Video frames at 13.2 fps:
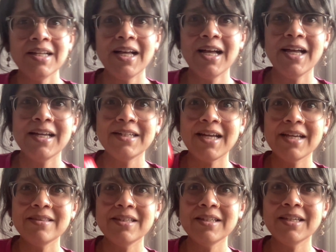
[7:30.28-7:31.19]
And
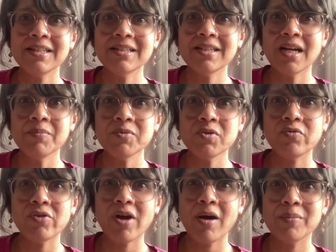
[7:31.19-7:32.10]
I think it comes
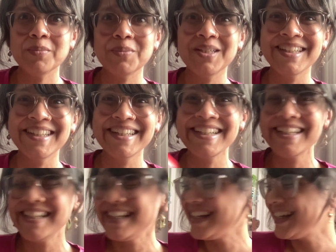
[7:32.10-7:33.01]
from,
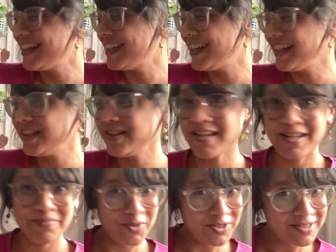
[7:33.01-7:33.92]
I just
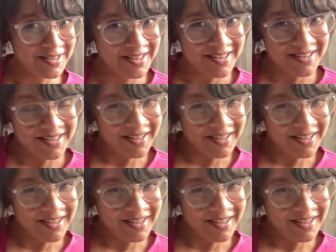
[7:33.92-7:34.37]
unboxed this.